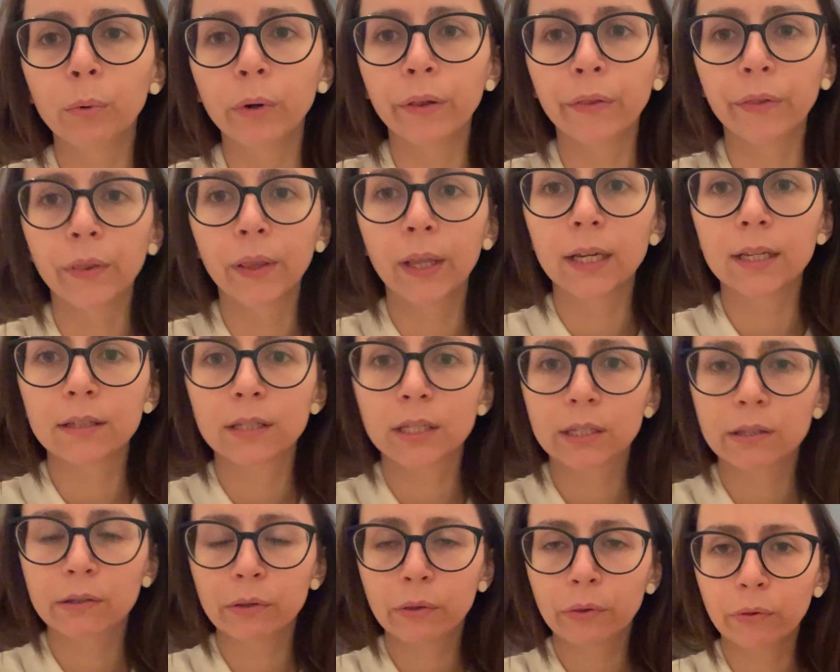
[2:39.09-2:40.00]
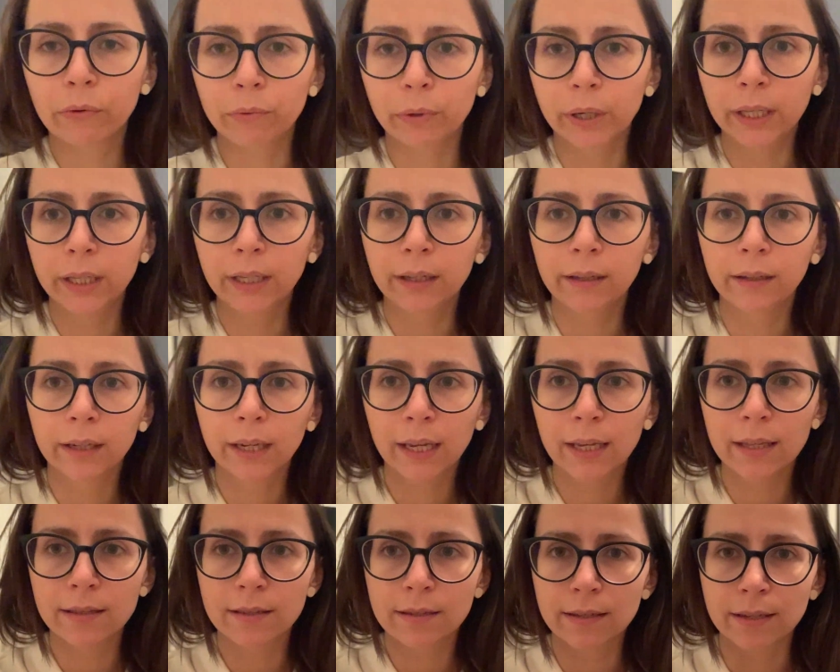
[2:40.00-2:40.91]
with 3 little
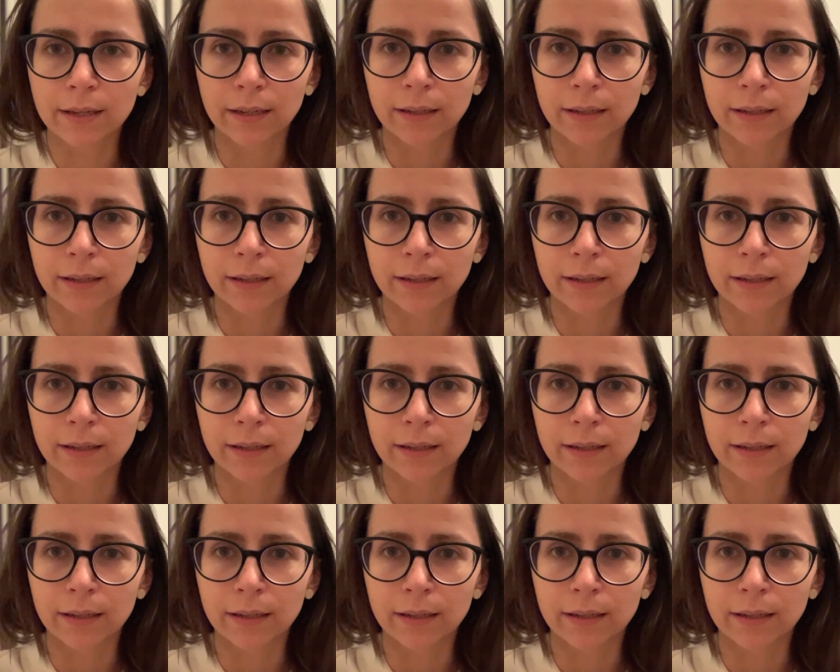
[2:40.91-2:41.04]
kids,